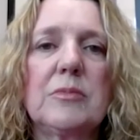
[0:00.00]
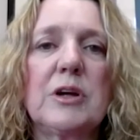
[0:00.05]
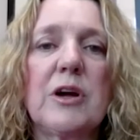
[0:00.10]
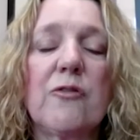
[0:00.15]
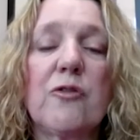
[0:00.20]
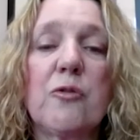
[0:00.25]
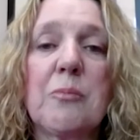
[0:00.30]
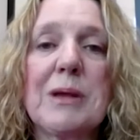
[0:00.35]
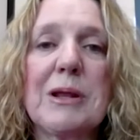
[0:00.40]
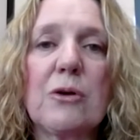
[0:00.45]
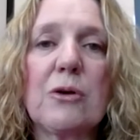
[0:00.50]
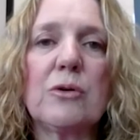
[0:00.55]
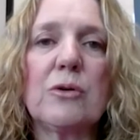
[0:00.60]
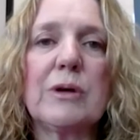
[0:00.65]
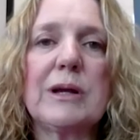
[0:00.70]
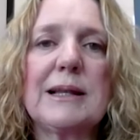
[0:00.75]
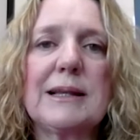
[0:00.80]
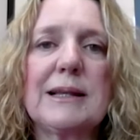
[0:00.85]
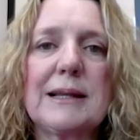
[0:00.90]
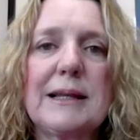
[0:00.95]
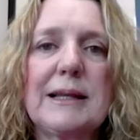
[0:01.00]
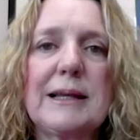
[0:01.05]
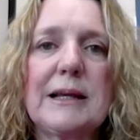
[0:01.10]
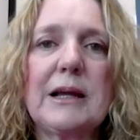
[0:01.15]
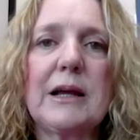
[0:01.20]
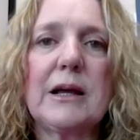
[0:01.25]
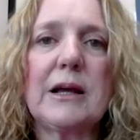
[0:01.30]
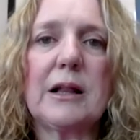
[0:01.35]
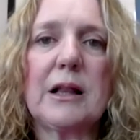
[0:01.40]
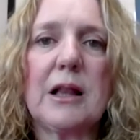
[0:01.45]
governmental
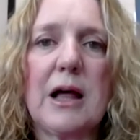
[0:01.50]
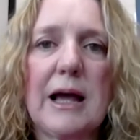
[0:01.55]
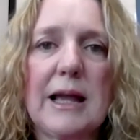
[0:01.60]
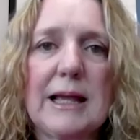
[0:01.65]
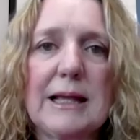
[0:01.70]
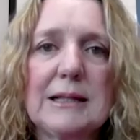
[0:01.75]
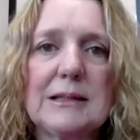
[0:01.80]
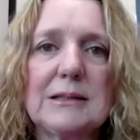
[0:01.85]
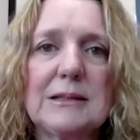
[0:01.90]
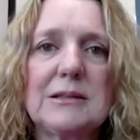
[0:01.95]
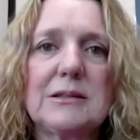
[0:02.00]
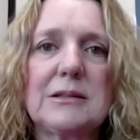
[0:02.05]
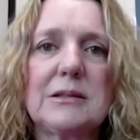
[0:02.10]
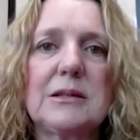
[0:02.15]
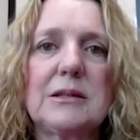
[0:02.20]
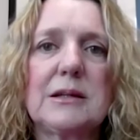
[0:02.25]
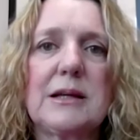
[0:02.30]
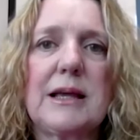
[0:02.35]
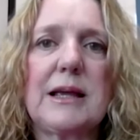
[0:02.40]
entity clients.